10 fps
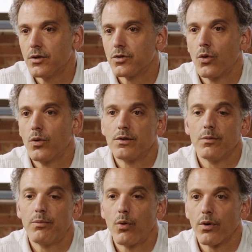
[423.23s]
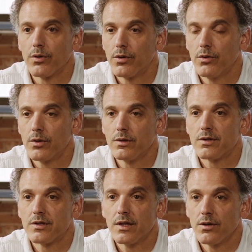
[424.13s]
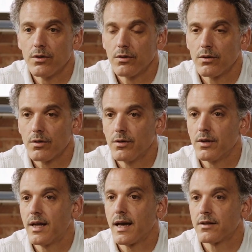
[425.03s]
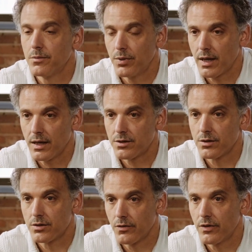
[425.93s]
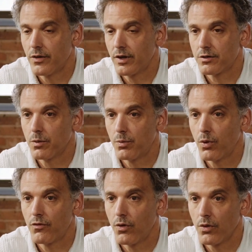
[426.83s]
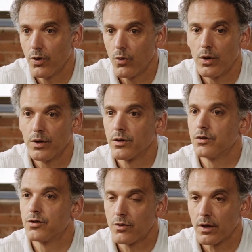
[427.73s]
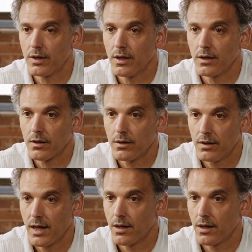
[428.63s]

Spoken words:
So it's important to consider the tax implications of an investment portfolio when you're constructing the